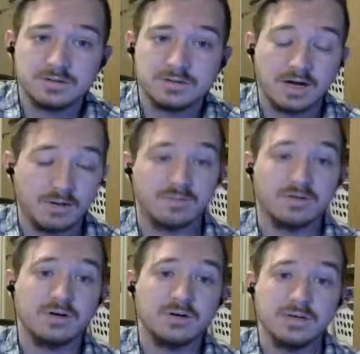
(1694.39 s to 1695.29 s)

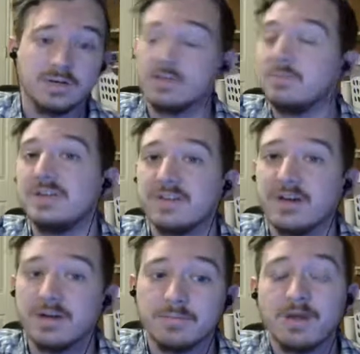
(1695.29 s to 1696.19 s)
However, in the
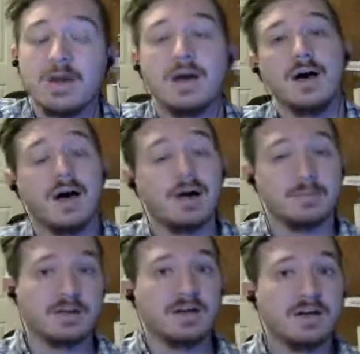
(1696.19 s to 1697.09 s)
meantime, I'm gonna
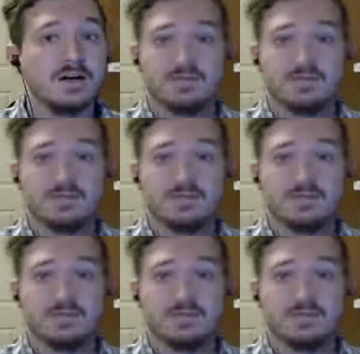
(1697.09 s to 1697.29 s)
head off,